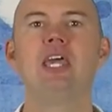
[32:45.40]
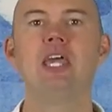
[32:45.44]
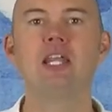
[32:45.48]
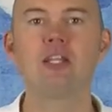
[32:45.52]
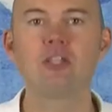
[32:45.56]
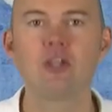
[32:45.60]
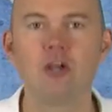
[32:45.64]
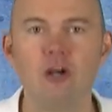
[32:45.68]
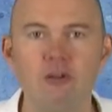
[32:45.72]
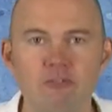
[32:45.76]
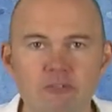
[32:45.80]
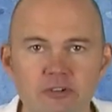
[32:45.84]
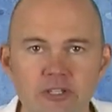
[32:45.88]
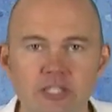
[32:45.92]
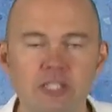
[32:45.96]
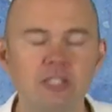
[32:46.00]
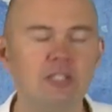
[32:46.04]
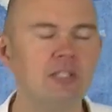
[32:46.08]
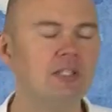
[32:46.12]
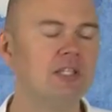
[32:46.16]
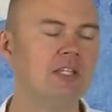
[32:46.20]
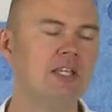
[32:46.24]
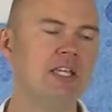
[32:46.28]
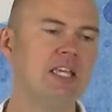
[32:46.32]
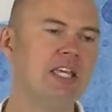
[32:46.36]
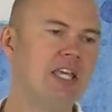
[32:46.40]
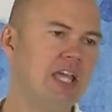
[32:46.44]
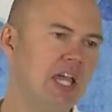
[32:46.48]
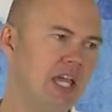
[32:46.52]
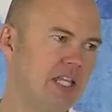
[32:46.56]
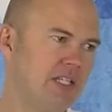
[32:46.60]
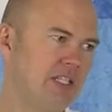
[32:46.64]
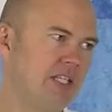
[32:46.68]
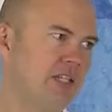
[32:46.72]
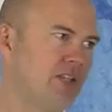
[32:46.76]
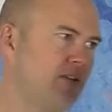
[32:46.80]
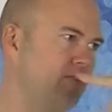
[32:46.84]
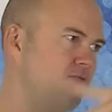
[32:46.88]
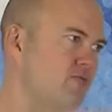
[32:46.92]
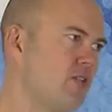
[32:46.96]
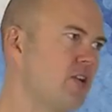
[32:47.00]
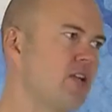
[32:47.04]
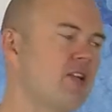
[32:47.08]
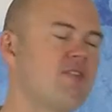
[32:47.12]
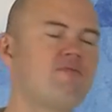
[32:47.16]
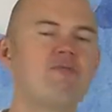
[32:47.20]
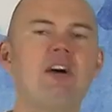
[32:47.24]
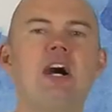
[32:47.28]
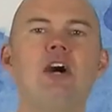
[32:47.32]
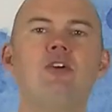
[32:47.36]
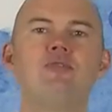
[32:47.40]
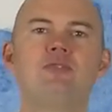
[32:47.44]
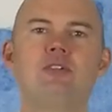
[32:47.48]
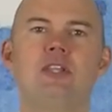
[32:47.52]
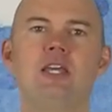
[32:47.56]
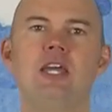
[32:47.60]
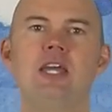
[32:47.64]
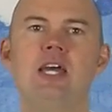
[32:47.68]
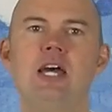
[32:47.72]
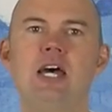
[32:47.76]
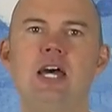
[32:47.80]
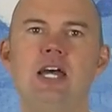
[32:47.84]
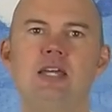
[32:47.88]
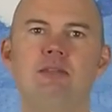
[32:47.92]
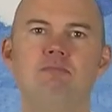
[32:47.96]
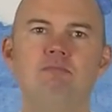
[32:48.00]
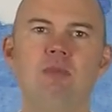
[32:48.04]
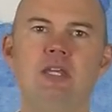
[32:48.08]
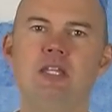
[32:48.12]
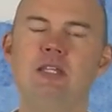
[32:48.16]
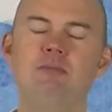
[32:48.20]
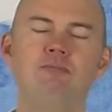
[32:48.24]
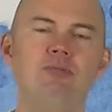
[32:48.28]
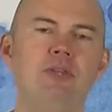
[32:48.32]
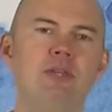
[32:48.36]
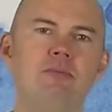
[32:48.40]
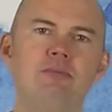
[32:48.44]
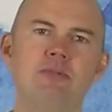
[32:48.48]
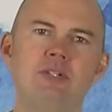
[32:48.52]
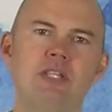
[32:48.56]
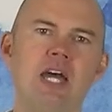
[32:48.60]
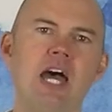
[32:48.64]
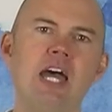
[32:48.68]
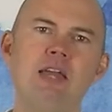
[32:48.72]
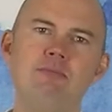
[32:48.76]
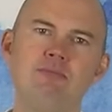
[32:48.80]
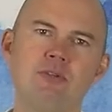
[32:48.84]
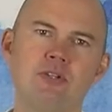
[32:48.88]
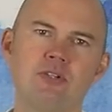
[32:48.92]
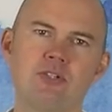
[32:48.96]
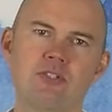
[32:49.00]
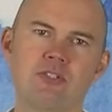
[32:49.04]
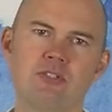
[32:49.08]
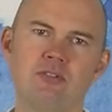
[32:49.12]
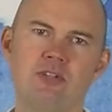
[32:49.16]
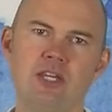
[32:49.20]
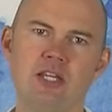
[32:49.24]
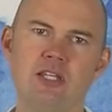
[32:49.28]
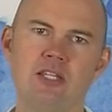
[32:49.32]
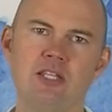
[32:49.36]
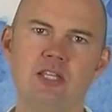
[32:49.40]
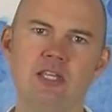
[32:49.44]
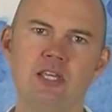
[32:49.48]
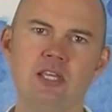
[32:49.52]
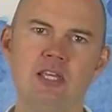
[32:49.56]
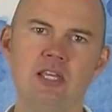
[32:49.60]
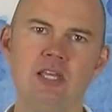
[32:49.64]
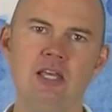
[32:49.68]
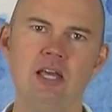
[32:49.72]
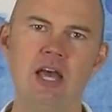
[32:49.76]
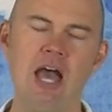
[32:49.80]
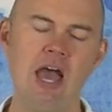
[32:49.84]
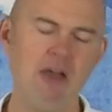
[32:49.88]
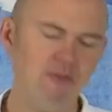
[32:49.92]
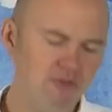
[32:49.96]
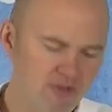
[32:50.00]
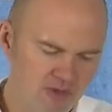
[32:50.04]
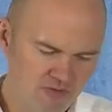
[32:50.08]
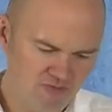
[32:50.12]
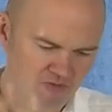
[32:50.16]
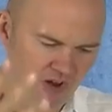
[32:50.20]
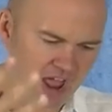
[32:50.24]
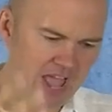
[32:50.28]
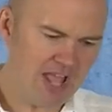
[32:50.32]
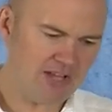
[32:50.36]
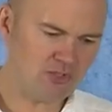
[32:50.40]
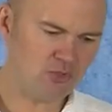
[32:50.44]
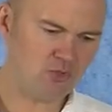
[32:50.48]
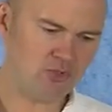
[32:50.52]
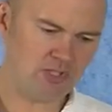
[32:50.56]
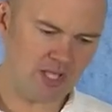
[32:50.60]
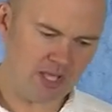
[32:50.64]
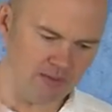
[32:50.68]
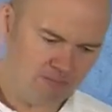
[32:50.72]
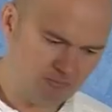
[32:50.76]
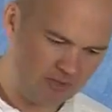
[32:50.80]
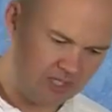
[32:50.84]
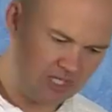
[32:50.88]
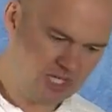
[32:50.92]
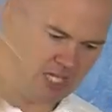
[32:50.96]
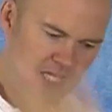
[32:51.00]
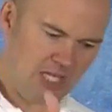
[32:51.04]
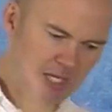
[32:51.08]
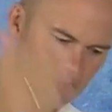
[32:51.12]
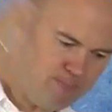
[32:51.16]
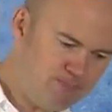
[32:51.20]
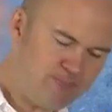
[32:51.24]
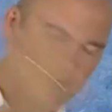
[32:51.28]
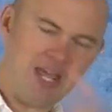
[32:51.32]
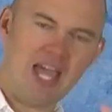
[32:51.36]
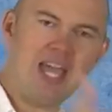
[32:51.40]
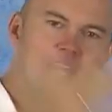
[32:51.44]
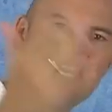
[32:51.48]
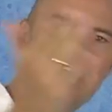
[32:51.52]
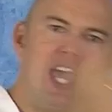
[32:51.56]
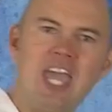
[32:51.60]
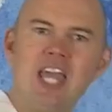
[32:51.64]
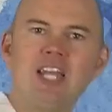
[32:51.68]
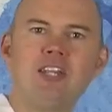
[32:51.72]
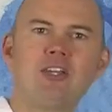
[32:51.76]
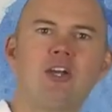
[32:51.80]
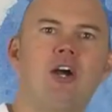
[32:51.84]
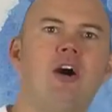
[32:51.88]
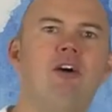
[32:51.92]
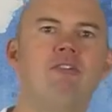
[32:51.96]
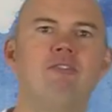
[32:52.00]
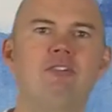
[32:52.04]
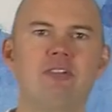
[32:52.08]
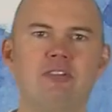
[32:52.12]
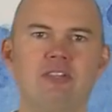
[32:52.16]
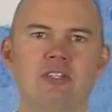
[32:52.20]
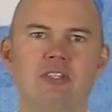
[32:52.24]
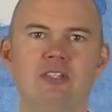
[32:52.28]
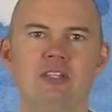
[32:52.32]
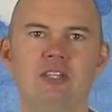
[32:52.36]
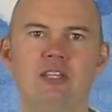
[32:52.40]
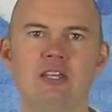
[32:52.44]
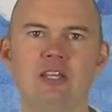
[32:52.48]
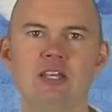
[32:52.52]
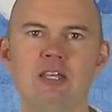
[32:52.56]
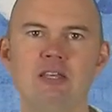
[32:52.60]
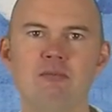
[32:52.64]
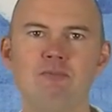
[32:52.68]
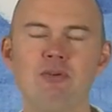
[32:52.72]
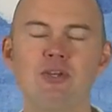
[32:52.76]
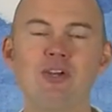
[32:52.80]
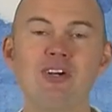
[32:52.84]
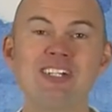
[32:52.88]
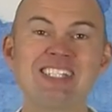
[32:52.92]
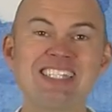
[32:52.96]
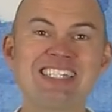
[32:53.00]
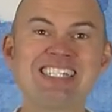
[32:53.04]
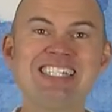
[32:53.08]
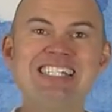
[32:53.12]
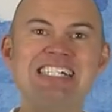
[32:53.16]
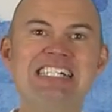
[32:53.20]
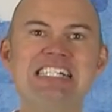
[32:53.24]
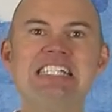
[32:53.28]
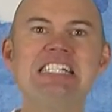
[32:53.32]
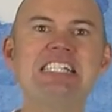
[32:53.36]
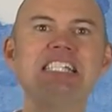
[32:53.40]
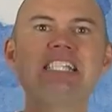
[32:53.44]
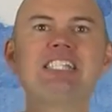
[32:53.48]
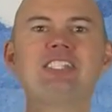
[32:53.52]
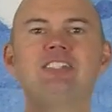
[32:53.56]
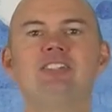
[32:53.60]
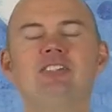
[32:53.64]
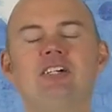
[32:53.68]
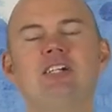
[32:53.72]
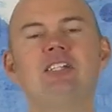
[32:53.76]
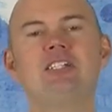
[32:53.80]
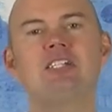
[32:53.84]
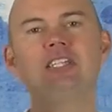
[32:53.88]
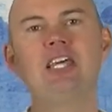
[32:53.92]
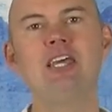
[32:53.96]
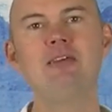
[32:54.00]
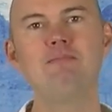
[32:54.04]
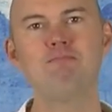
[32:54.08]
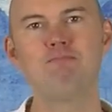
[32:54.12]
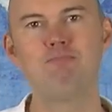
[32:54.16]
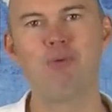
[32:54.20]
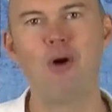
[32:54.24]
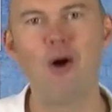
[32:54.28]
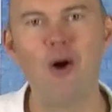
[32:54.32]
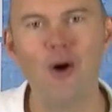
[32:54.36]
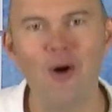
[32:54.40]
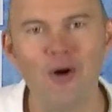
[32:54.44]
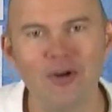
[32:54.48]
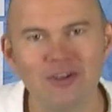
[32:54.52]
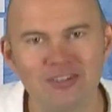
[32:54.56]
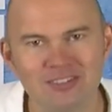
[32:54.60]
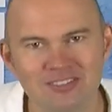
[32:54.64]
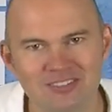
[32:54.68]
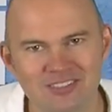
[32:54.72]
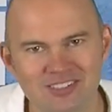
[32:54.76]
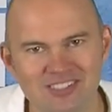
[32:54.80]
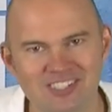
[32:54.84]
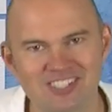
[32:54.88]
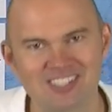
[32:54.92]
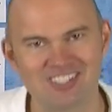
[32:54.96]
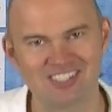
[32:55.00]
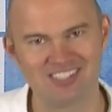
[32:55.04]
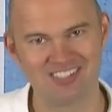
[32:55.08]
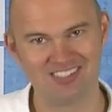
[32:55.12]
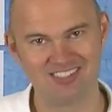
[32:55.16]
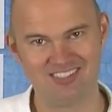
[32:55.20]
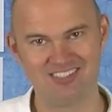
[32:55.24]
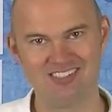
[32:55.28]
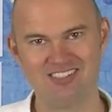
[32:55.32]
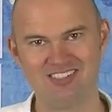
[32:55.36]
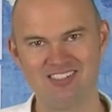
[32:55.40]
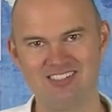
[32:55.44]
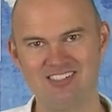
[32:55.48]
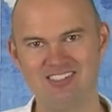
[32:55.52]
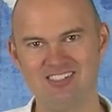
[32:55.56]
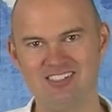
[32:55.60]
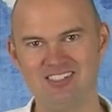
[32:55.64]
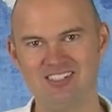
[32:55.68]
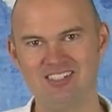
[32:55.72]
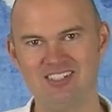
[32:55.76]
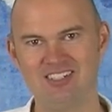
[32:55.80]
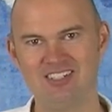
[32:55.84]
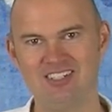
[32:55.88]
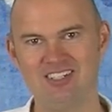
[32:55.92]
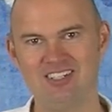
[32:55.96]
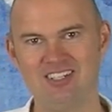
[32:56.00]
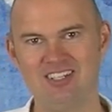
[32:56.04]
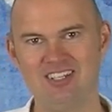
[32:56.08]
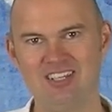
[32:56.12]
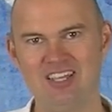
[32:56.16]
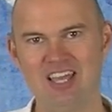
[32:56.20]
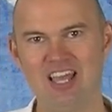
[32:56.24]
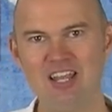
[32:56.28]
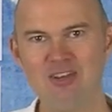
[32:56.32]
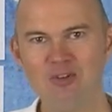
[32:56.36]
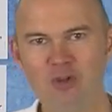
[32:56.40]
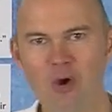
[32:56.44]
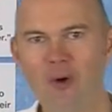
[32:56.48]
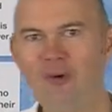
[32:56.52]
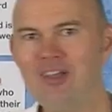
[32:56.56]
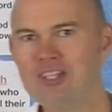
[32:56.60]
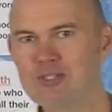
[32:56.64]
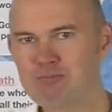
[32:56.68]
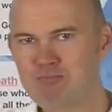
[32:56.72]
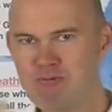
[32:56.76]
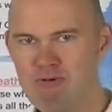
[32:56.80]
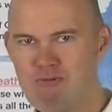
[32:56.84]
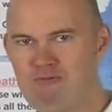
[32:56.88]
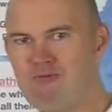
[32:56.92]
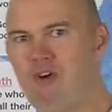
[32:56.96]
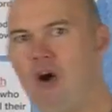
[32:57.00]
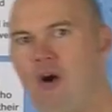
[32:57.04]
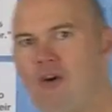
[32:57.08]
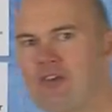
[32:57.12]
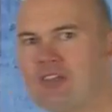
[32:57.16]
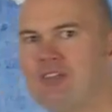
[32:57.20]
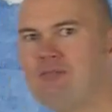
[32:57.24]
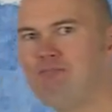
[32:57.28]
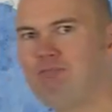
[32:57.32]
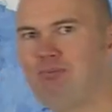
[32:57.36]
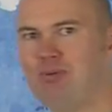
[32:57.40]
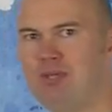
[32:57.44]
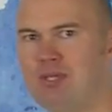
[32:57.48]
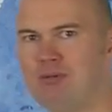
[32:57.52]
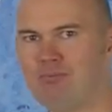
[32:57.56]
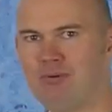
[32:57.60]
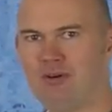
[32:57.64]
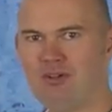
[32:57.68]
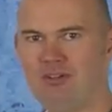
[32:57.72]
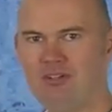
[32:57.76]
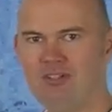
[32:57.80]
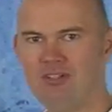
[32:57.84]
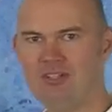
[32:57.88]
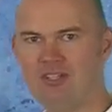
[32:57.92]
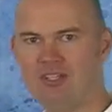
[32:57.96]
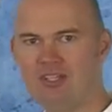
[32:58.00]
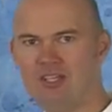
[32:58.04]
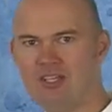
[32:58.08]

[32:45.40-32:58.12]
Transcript: head covering and then they run around there and many people died because of that. I will write to them, keep that head covering, because that is not the importance. I know it's provoking people,